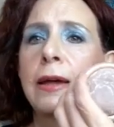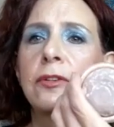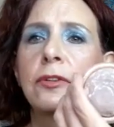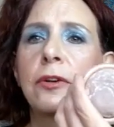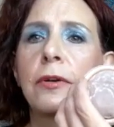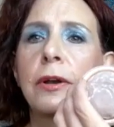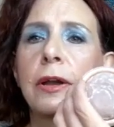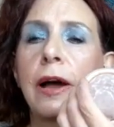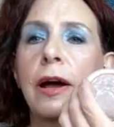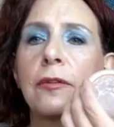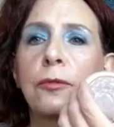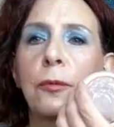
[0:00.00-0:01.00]
started
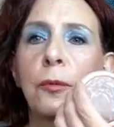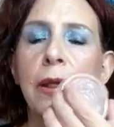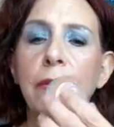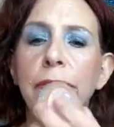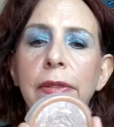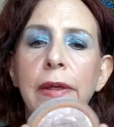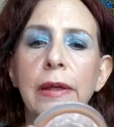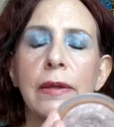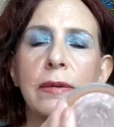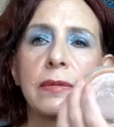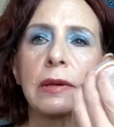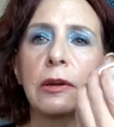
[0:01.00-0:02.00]
off with
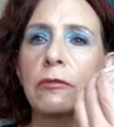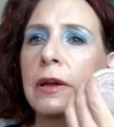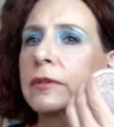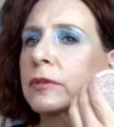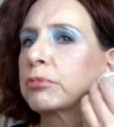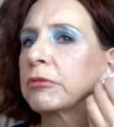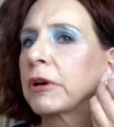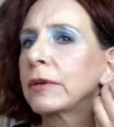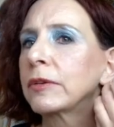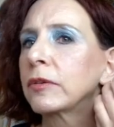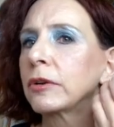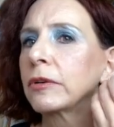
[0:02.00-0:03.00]
the Sunrise
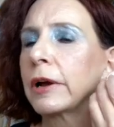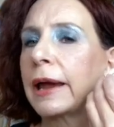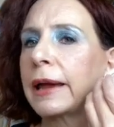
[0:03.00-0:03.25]
Bronzer,